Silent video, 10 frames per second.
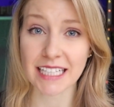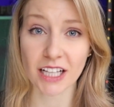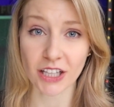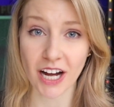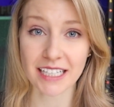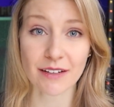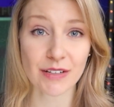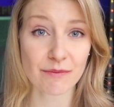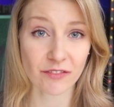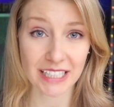a lot of
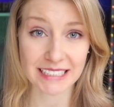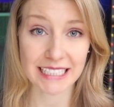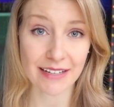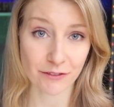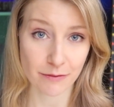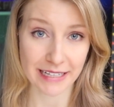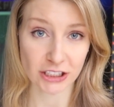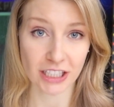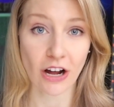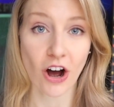conflicting information